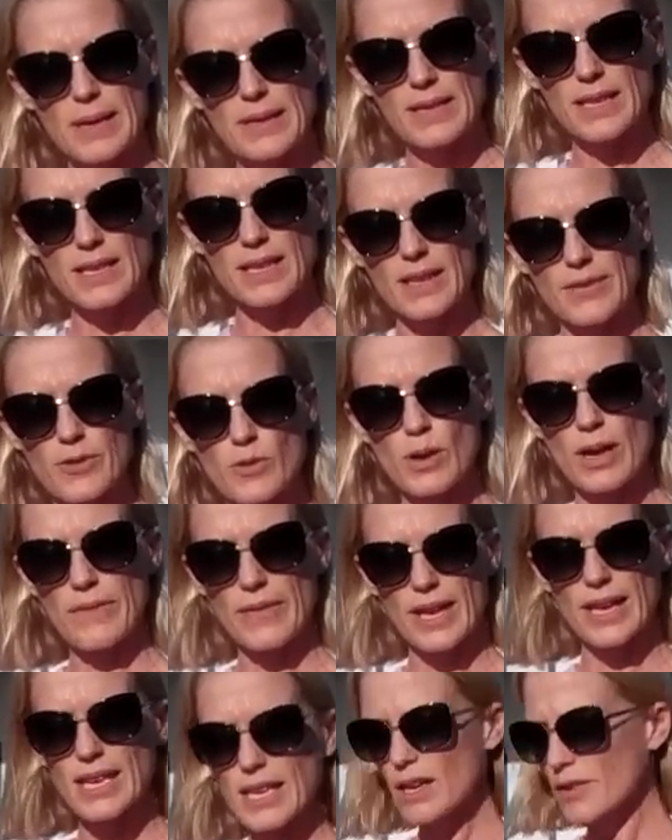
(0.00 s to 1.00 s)
about it. If you
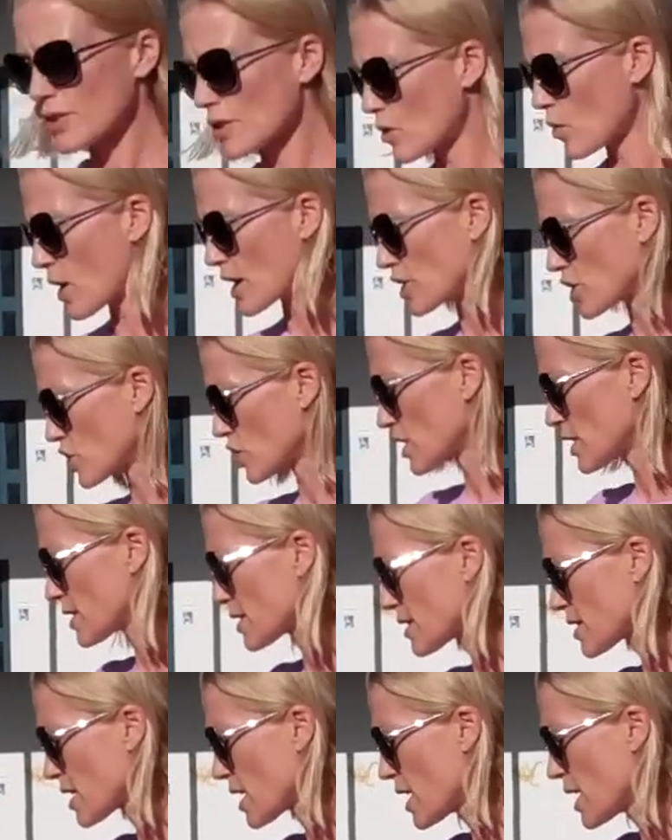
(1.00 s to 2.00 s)
have any other
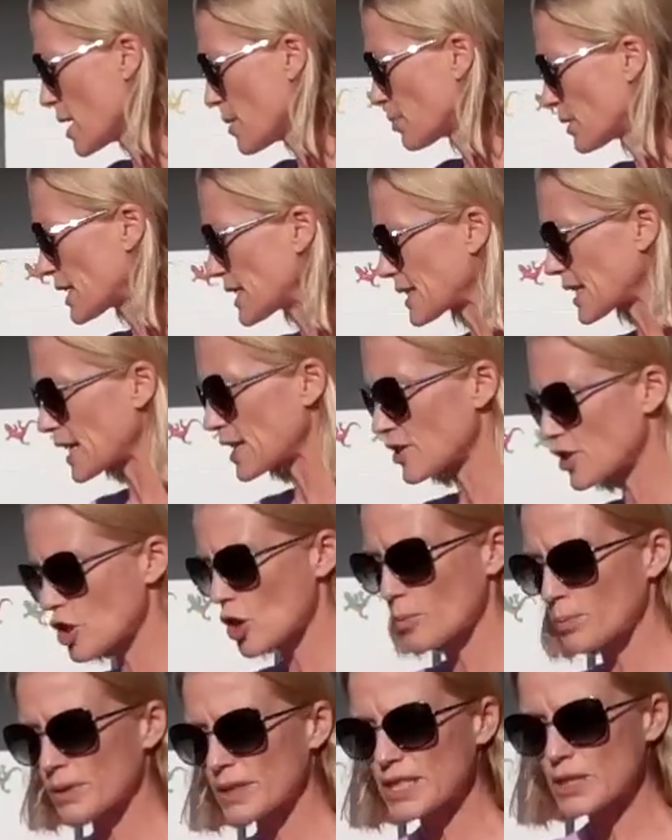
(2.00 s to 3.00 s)
questions, please let us
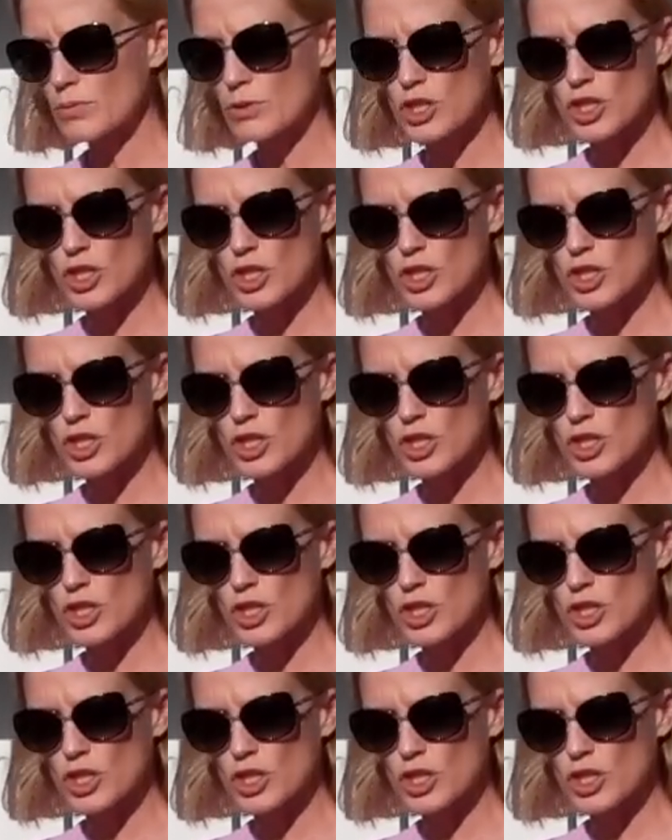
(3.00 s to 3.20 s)
know. Please